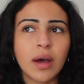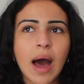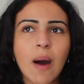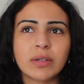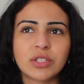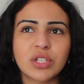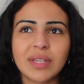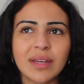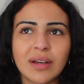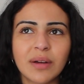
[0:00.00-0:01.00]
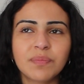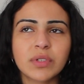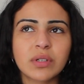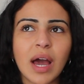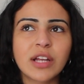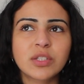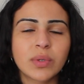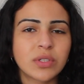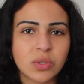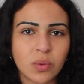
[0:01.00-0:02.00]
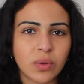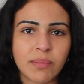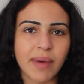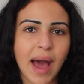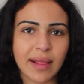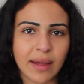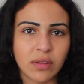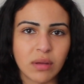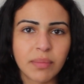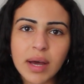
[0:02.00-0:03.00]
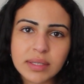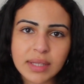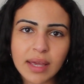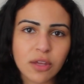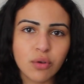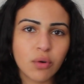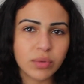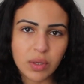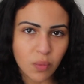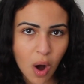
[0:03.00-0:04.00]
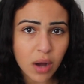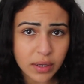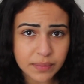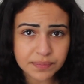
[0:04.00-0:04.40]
I was just, like, I just went to school back, like, on the bus. Like, you don't really walk.